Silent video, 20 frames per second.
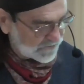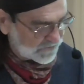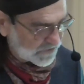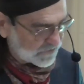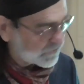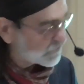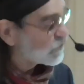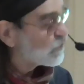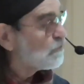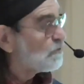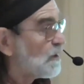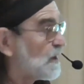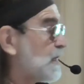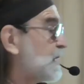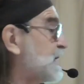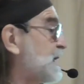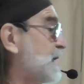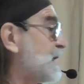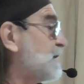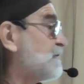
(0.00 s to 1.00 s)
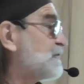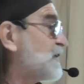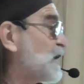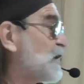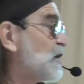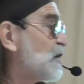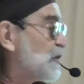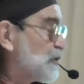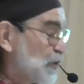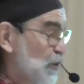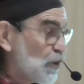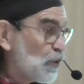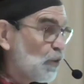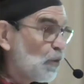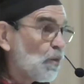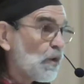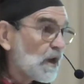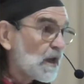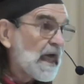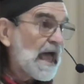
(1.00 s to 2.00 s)
is to believe you
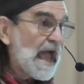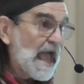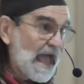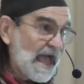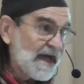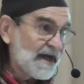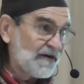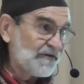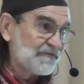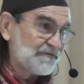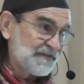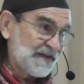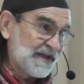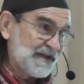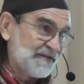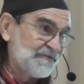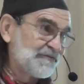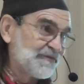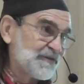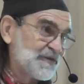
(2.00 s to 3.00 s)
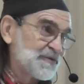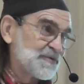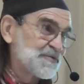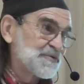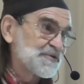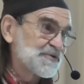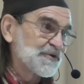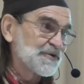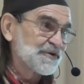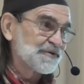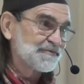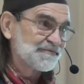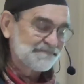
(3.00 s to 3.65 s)
will have a future.